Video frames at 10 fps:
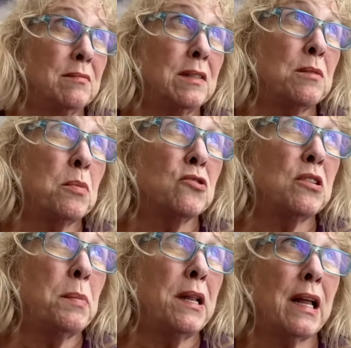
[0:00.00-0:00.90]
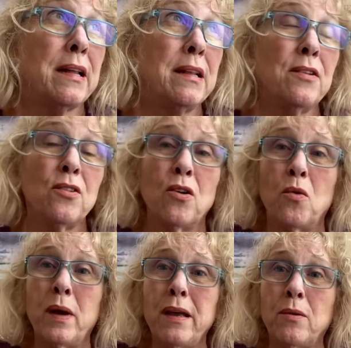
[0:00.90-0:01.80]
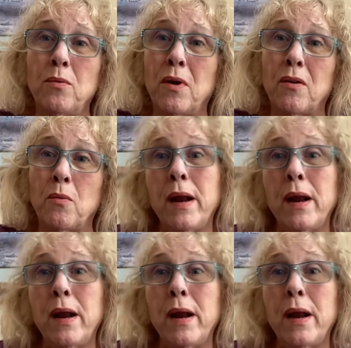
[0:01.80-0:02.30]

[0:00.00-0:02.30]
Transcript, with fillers: It's supposed to be like this all week where it